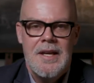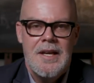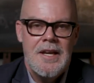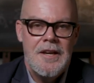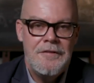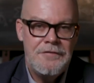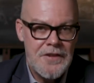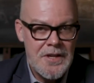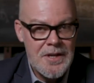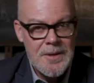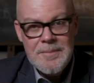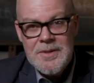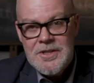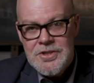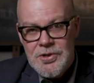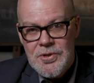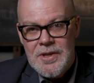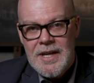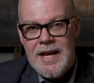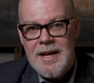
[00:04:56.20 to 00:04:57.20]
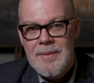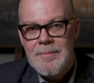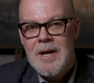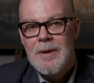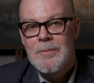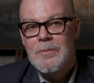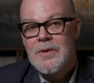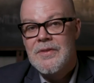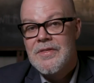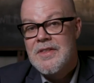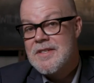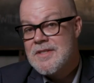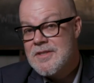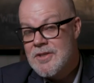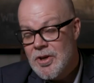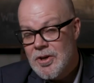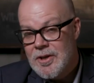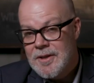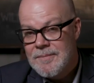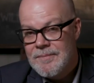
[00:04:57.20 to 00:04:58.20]
If the image you came up with is
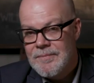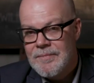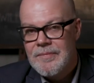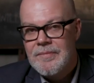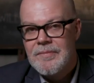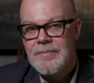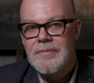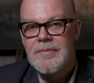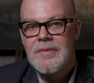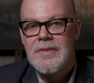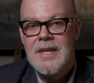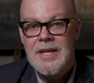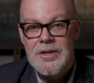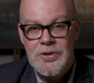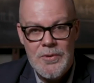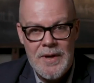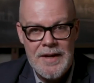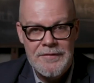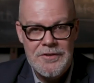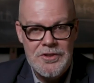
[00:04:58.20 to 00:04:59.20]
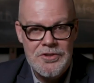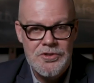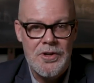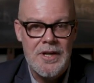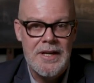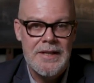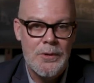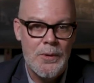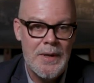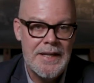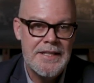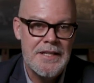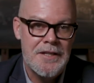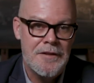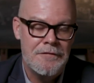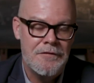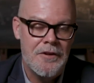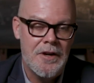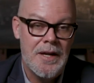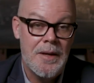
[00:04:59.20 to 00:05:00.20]
not, then you have to try to
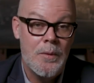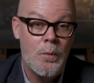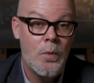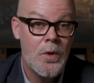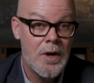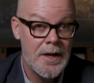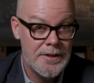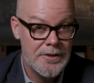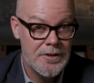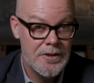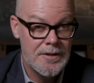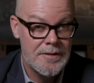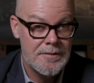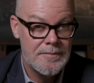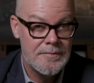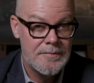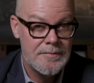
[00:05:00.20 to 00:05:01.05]
identify why not.